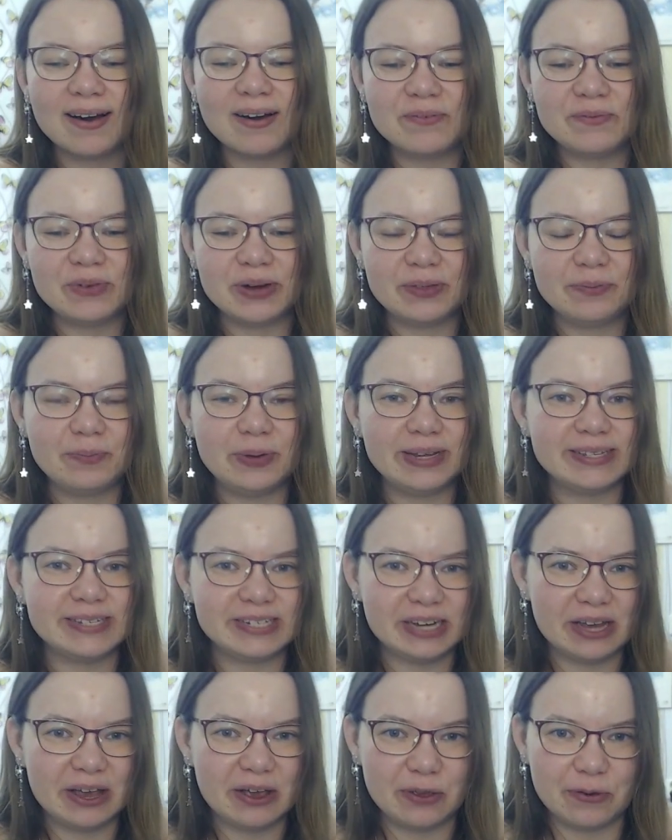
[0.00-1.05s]
But
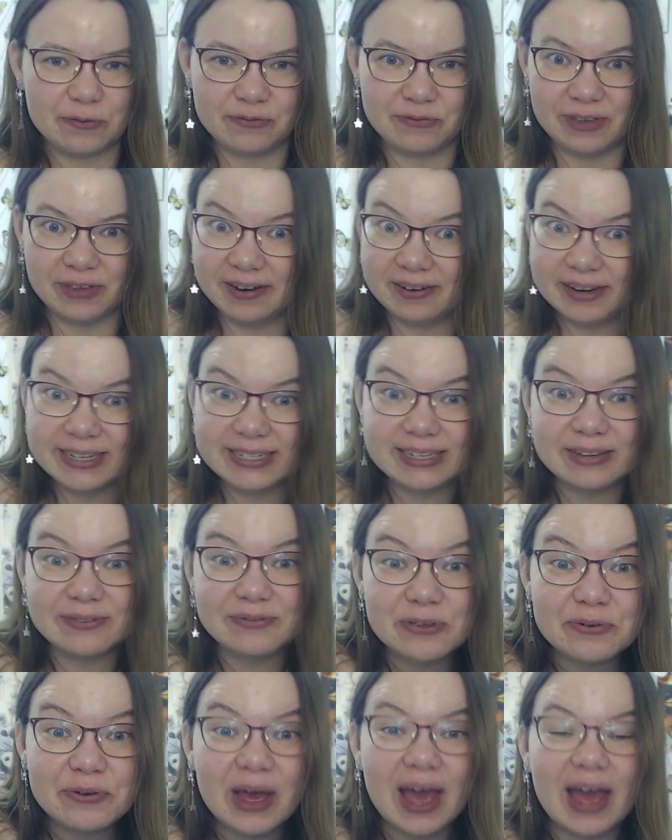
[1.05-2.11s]
please share your theories
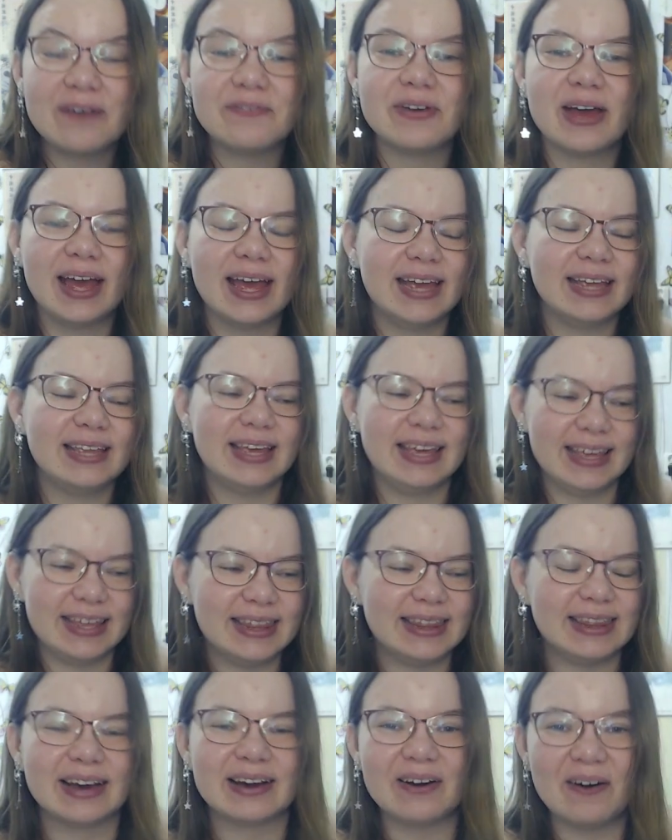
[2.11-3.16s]
if you have any
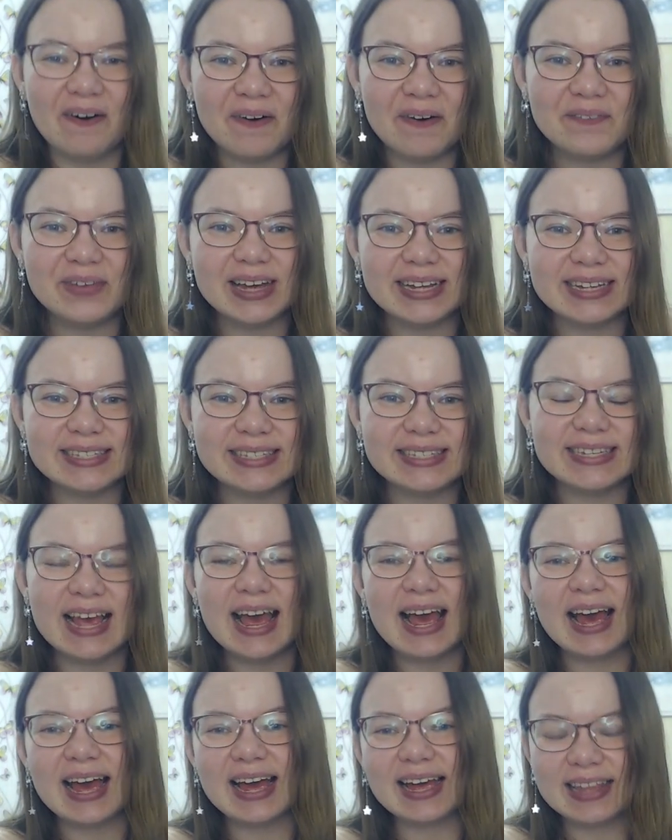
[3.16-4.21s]
in the comments.
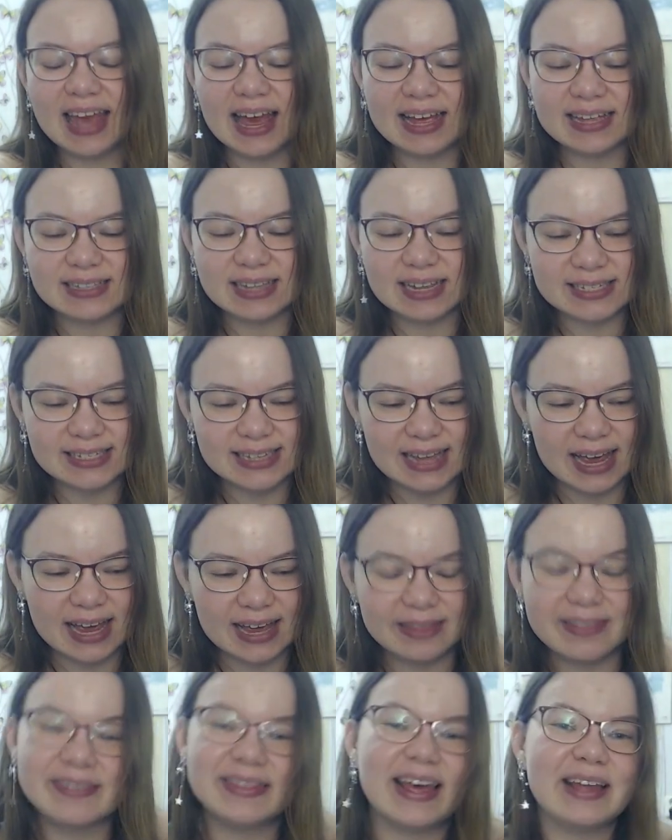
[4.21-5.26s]
And yeah, as I
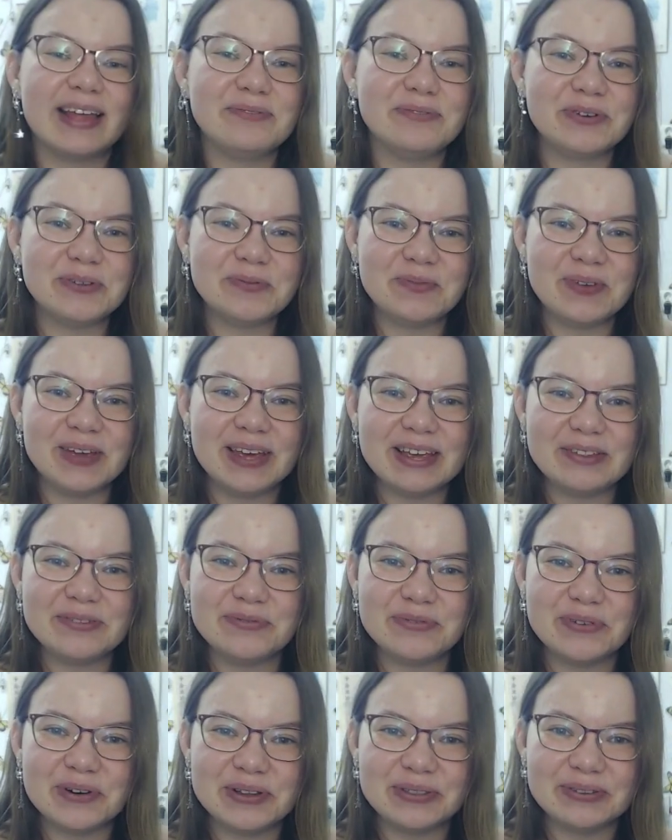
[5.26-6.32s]
said, that would be it
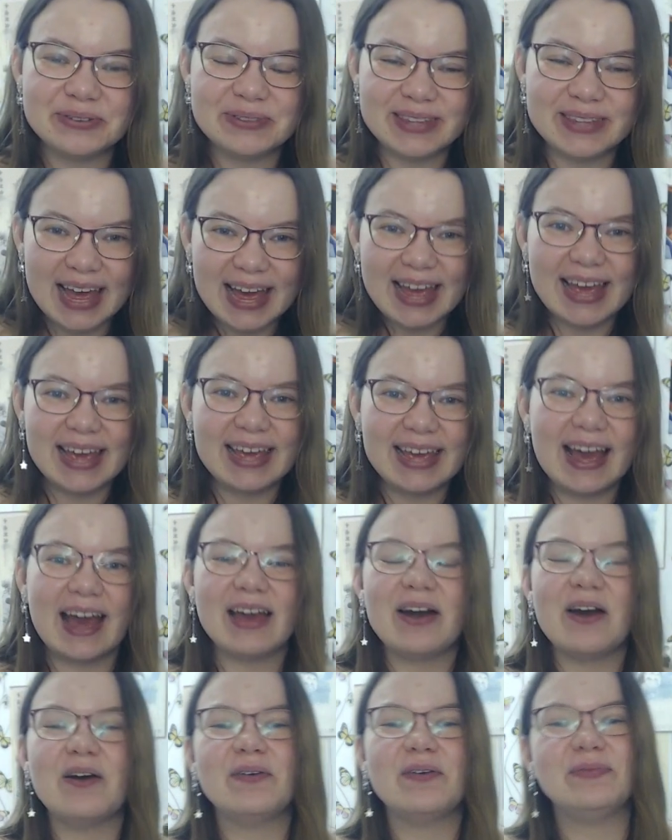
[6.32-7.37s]
for today. I
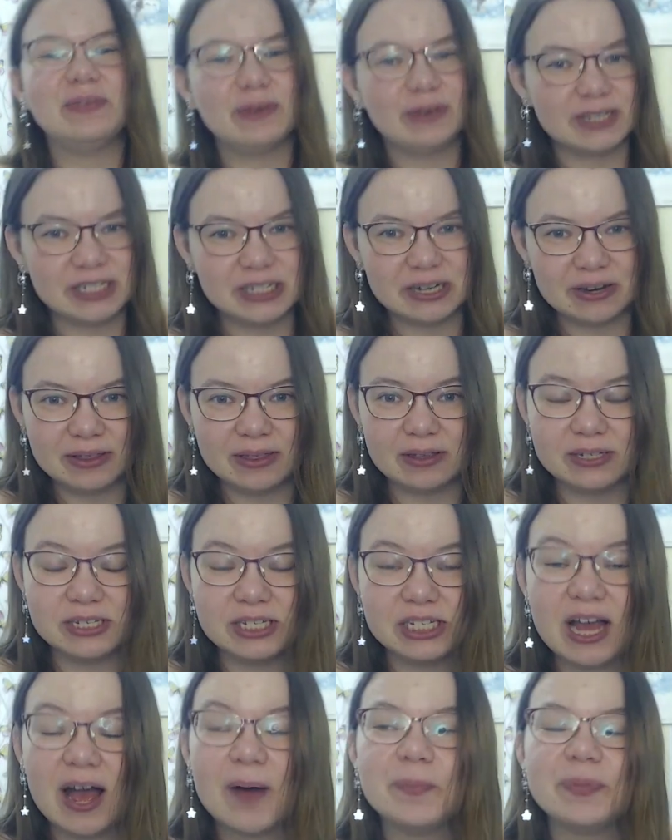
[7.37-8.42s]
hope you enjoyed the
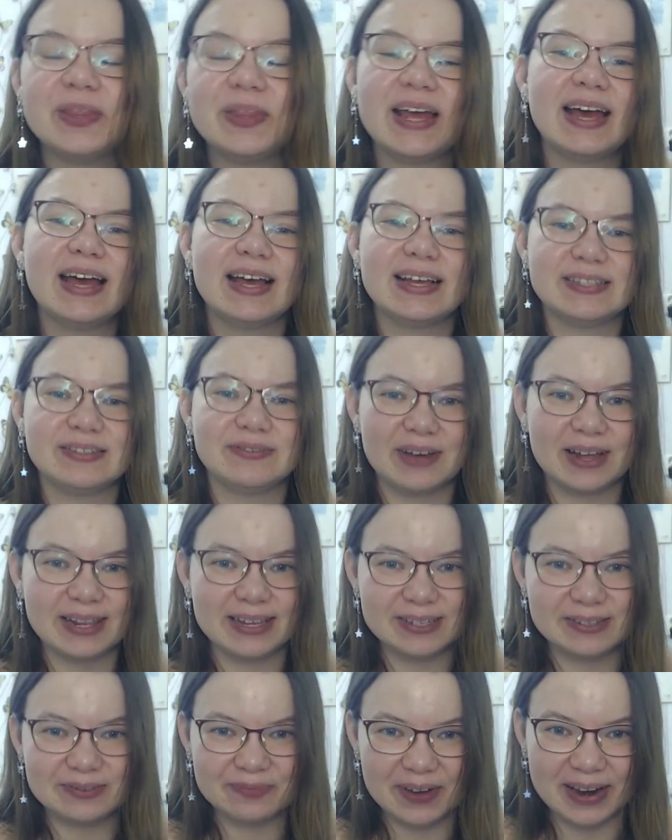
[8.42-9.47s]
chapter as well
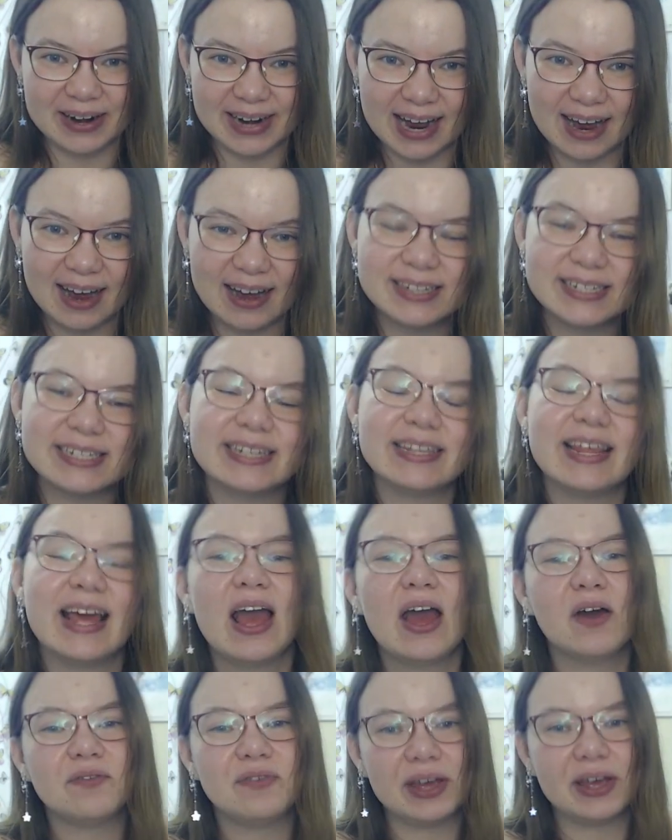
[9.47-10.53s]
as my reaction.
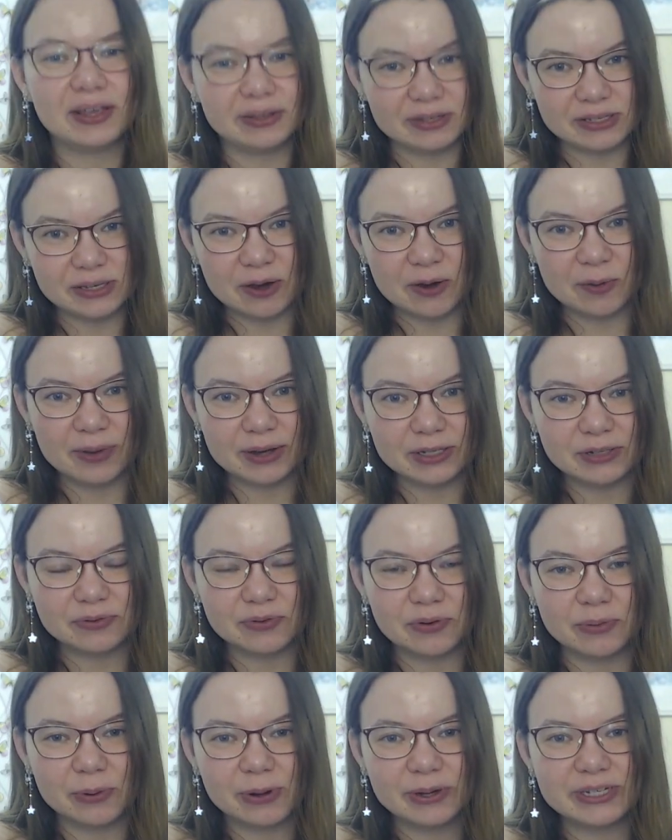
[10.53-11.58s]
Thank you so much
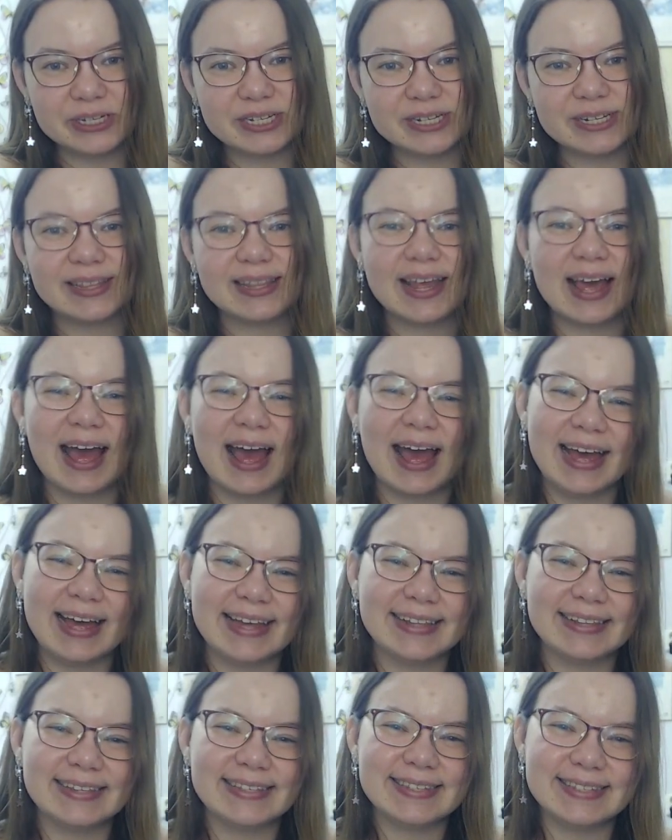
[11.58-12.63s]
for watching,
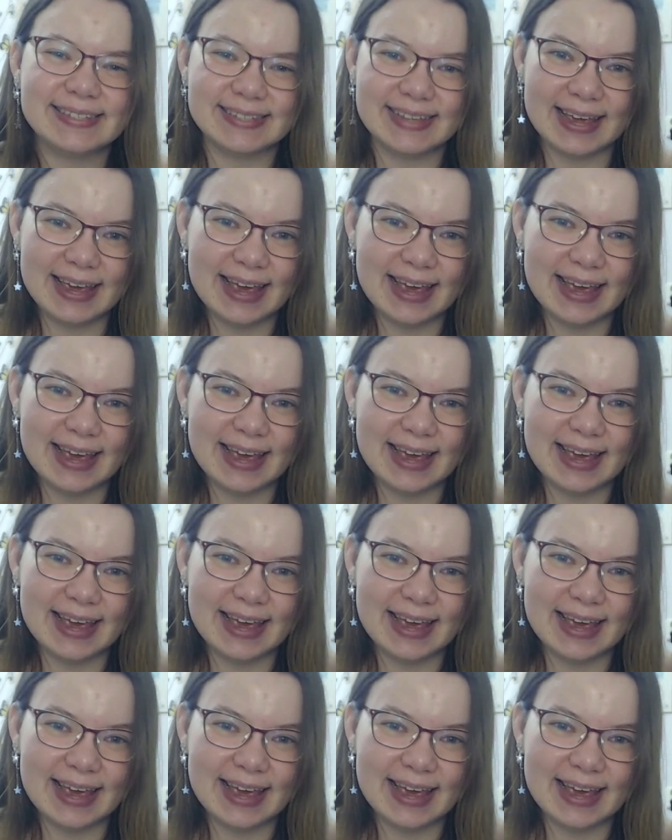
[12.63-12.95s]
and see